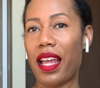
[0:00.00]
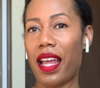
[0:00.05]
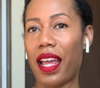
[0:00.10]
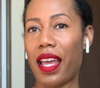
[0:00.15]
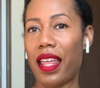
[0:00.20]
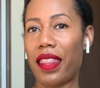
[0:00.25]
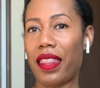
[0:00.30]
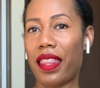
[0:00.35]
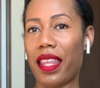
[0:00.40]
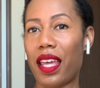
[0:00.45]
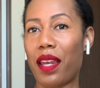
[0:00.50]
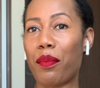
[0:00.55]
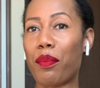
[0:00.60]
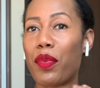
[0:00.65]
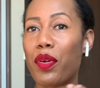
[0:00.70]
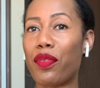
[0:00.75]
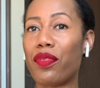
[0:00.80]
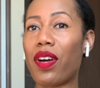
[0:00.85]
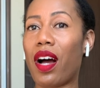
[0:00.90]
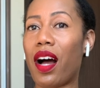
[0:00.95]
and then
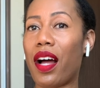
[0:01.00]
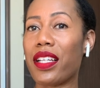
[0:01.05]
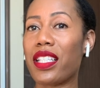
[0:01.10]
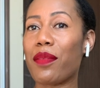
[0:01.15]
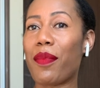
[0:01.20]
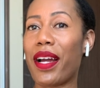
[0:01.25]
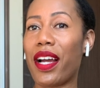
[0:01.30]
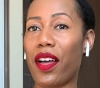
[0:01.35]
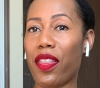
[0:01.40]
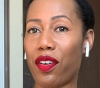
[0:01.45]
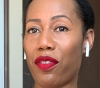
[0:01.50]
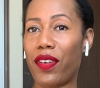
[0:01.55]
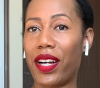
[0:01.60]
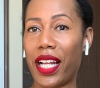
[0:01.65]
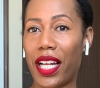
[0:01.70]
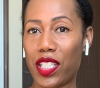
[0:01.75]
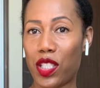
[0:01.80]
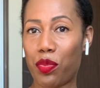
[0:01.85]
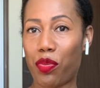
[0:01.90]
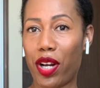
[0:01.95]
moved on to my other
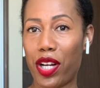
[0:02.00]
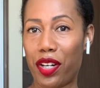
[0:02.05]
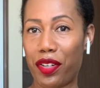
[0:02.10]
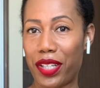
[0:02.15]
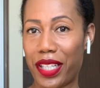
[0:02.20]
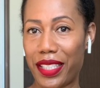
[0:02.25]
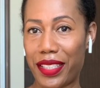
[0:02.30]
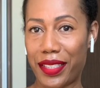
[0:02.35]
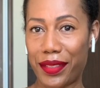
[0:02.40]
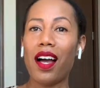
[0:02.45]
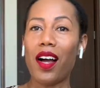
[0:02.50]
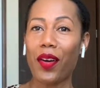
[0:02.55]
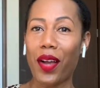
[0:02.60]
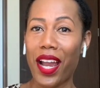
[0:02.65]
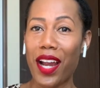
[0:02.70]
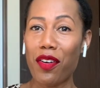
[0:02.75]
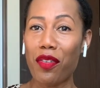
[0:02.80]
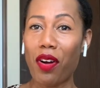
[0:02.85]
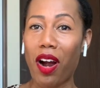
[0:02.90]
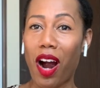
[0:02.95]
financial priorities.
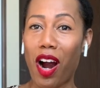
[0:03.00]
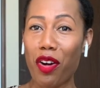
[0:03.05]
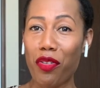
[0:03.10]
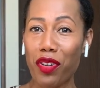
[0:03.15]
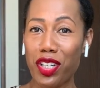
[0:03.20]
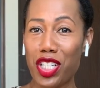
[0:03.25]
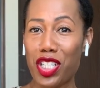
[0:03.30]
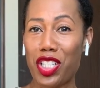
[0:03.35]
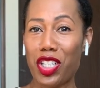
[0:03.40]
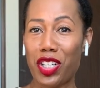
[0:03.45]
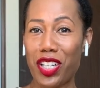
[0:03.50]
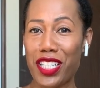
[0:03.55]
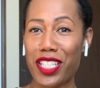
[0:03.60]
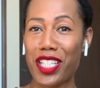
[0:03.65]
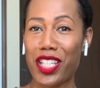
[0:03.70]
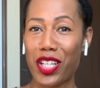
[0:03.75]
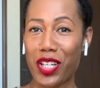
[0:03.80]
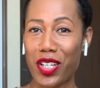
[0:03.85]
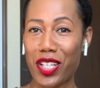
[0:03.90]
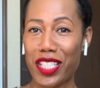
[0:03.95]
Okay, our Rich Journey's
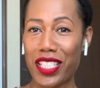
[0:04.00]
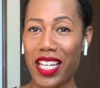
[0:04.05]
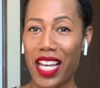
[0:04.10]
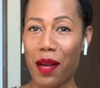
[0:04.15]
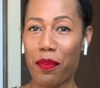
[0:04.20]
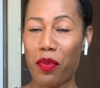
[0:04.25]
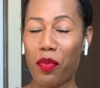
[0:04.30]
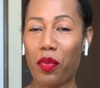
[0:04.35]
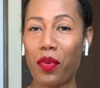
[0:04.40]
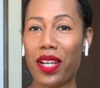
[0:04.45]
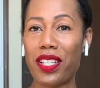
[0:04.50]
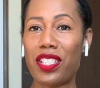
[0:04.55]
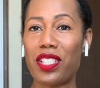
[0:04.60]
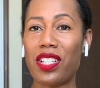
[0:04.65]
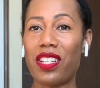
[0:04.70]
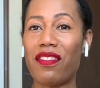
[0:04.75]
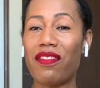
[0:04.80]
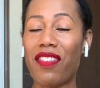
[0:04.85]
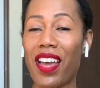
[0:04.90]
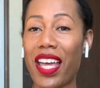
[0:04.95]
third step was to
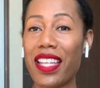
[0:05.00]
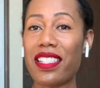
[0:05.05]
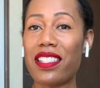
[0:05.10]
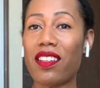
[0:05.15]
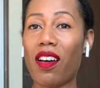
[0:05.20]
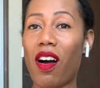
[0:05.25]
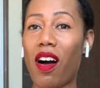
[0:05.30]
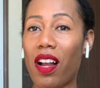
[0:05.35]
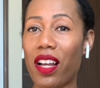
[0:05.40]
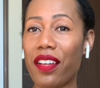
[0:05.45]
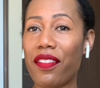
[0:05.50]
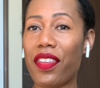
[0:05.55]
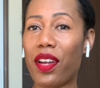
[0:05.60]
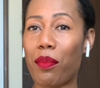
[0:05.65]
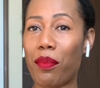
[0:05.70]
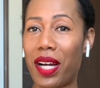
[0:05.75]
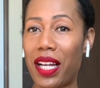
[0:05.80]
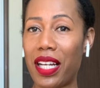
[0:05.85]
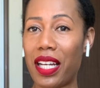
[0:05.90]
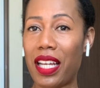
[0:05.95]
invest all of their
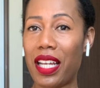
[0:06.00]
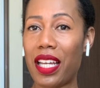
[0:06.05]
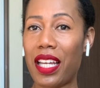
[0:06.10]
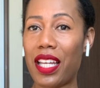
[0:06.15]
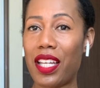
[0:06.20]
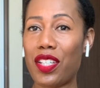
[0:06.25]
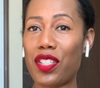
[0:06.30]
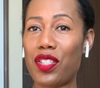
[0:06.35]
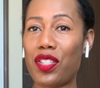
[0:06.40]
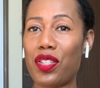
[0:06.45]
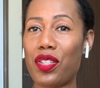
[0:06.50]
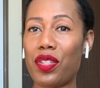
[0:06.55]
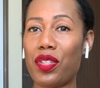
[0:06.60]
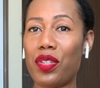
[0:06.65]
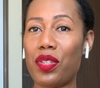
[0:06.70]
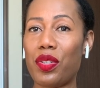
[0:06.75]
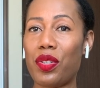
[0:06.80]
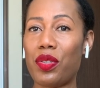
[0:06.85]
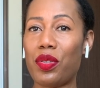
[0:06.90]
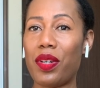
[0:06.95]
money
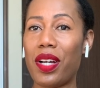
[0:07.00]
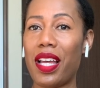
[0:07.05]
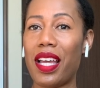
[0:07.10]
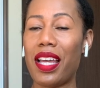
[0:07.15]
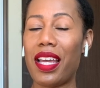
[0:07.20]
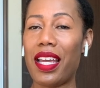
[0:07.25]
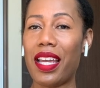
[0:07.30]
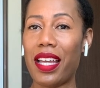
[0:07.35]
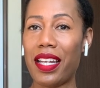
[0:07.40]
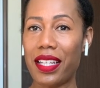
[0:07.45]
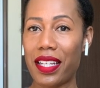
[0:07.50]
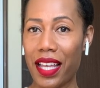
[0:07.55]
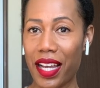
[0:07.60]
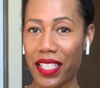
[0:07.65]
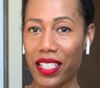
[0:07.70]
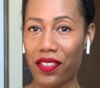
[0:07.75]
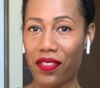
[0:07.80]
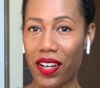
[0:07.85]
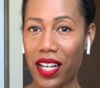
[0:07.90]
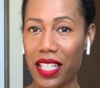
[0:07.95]
into
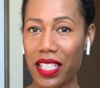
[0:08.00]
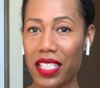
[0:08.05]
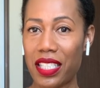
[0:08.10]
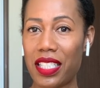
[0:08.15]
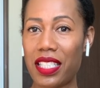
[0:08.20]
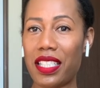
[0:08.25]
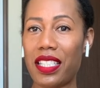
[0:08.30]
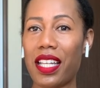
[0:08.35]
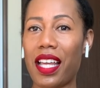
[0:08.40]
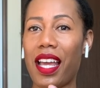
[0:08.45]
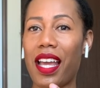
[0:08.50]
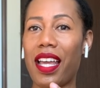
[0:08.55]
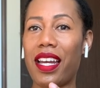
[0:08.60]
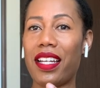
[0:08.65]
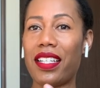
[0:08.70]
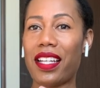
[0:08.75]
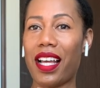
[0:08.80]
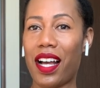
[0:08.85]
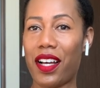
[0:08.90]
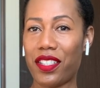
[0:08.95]
index funds and
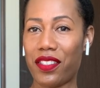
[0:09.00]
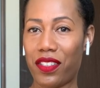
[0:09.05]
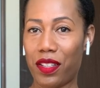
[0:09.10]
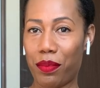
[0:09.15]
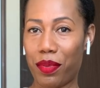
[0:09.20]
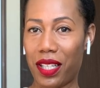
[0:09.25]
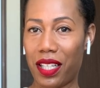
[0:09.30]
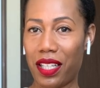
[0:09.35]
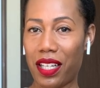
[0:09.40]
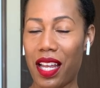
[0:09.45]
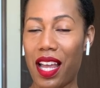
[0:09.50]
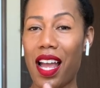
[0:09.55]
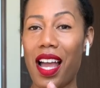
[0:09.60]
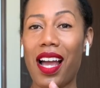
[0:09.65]
into house flipping.